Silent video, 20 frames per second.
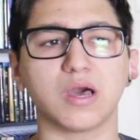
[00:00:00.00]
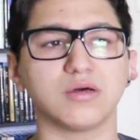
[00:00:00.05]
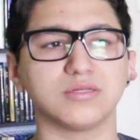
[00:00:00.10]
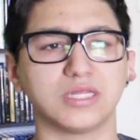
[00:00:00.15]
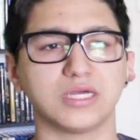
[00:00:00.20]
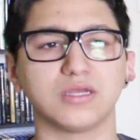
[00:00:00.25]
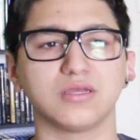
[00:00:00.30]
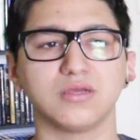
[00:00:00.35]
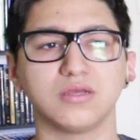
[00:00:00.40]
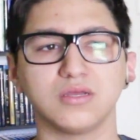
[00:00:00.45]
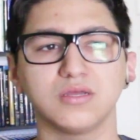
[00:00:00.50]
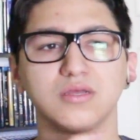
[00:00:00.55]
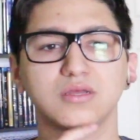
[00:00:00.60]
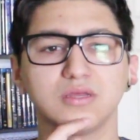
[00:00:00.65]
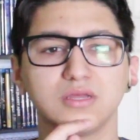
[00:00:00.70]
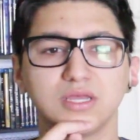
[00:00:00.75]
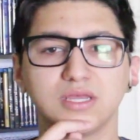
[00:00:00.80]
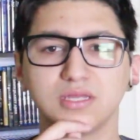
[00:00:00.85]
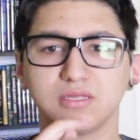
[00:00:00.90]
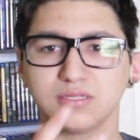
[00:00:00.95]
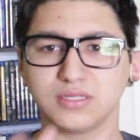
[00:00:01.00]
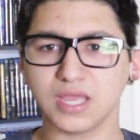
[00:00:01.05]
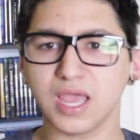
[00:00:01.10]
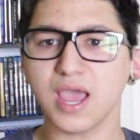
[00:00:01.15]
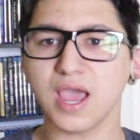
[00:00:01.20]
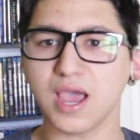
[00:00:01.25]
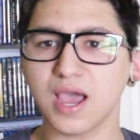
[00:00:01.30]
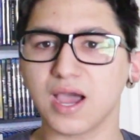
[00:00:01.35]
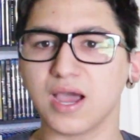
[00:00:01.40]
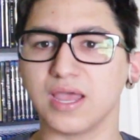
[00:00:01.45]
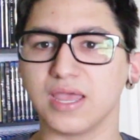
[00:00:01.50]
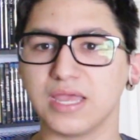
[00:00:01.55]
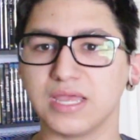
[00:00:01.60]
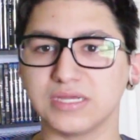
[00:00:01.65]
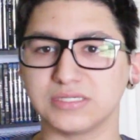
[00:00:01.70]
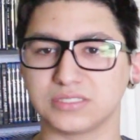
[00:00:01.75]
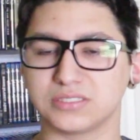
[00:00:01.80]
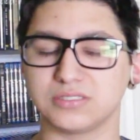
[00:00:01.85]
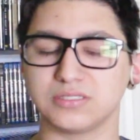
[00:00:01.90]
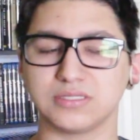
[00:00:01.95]
I was like, yeah,
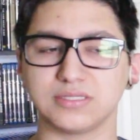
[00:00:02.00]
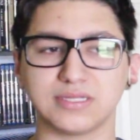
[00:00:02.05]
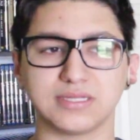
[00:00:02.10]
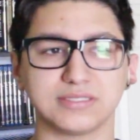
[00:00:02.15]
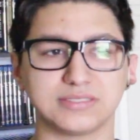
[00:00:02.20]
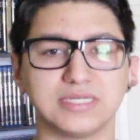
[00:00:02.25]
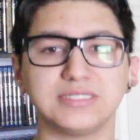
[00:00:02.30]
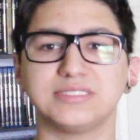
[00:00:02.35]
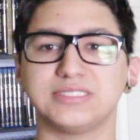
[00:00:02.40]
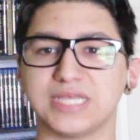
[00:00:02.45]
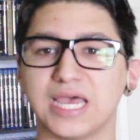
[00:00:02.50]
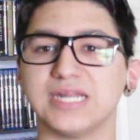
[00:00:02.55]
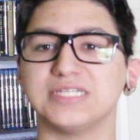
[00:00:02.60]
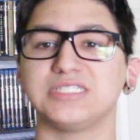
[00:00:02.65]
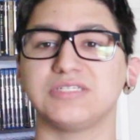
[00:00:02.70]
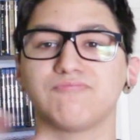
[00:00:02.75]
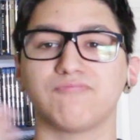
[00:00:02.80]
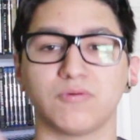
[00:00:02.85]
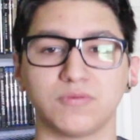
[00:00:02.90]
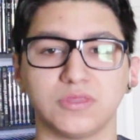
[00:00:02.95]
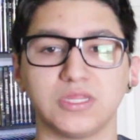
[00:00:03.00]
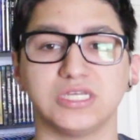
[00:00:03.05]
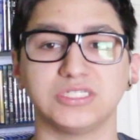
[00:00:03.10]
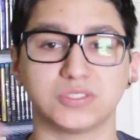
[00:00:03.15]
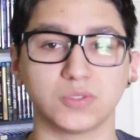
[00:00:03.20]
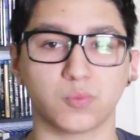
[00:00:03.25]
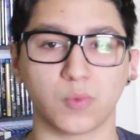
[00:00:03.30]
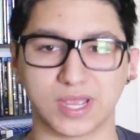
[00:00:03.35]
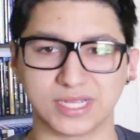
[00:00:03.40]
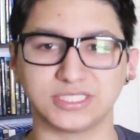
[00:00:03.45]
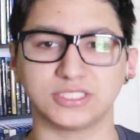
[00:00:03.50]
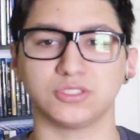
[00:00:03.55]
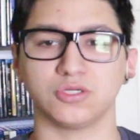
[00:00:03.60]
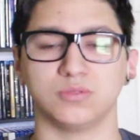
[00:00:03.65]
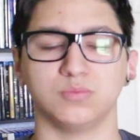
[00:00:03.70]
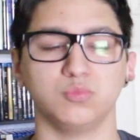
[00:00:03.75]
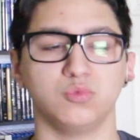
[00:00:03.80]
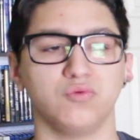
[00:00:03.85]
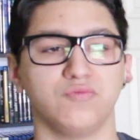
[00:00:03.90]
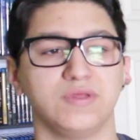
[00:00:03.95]
she said it's a
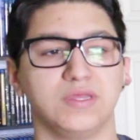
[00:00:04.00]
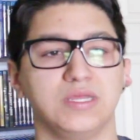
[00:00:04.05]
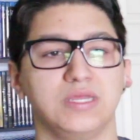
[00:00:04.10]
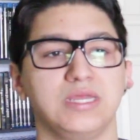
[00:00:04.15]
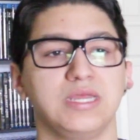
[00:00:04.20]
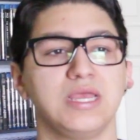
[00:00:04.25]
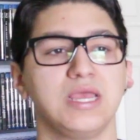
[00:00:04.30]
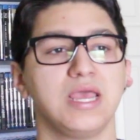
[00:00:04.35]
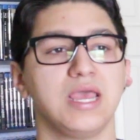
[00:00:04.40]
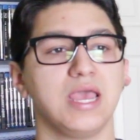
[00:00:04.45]
Western movie,